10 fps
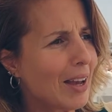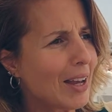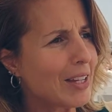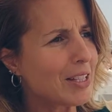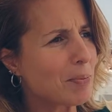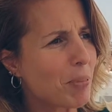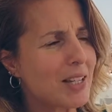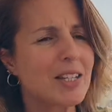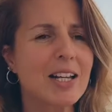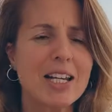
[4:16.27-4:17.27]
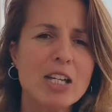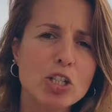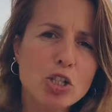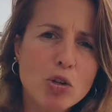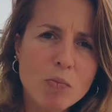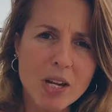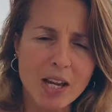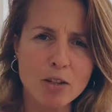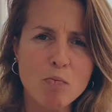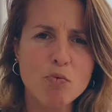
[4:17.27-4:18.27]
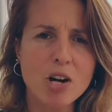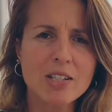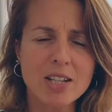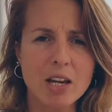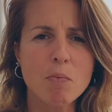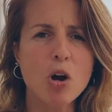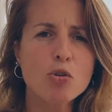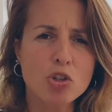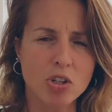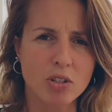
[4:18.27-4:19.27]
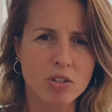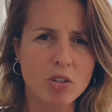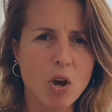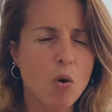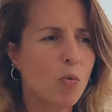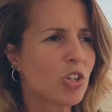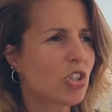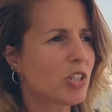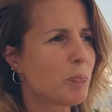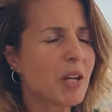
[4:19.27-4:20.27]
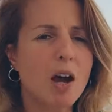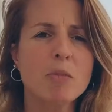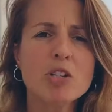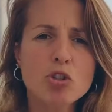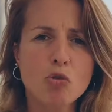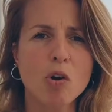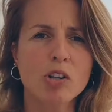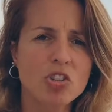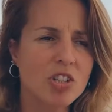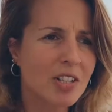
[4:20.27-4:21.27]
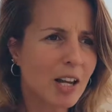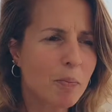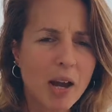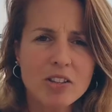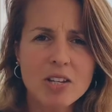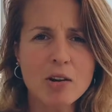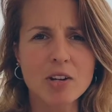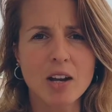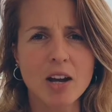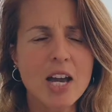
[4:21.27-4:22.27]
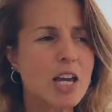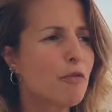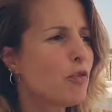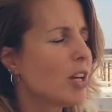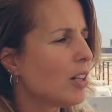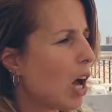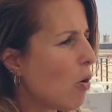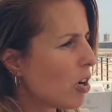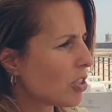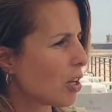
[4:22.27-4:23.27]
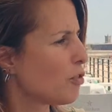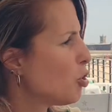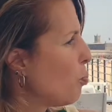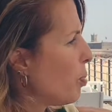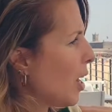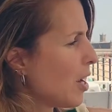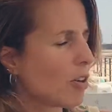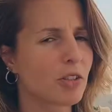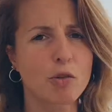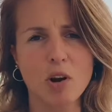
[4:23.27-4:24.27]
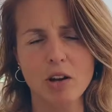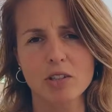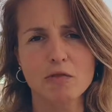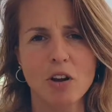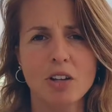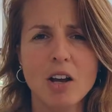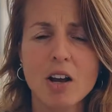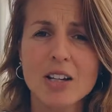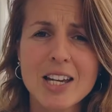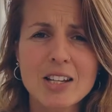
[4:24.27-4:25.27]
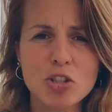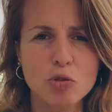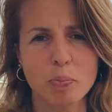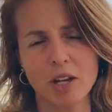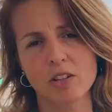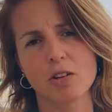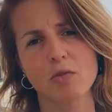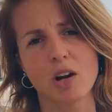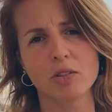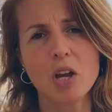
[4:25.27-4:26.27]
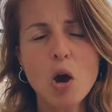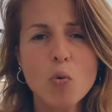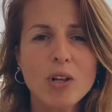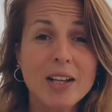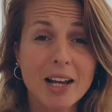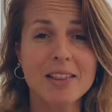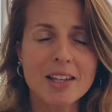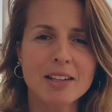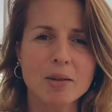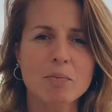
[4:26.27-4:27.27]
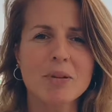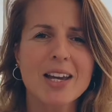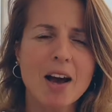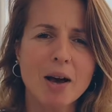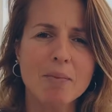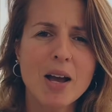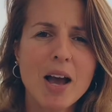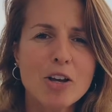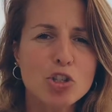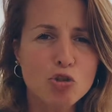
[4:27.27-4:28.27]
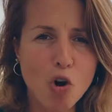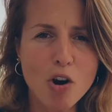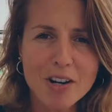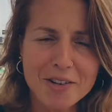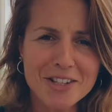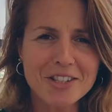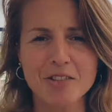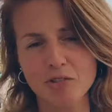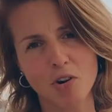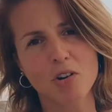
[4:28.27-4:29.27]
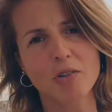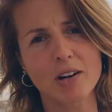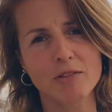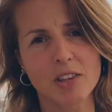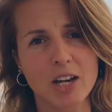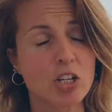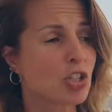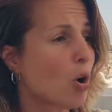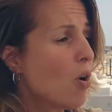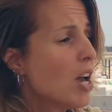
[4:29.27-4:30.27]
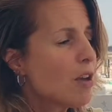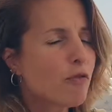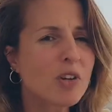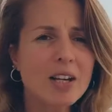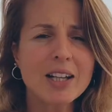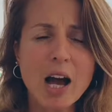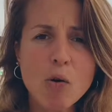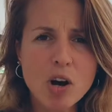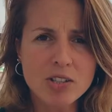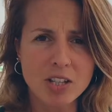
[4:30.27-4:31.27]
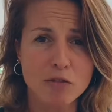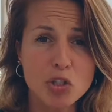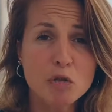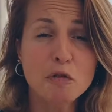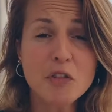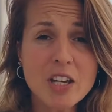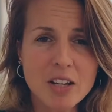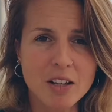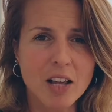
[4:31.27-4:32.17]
it's basically assuming and embracing emotions. We're just becoming stronger, just like bacteria. If we allow ourselves to play on the ground, if we allow our kids to play on the ground, we're letting them become stronger and stronger every day. So if we allow ourselves to feel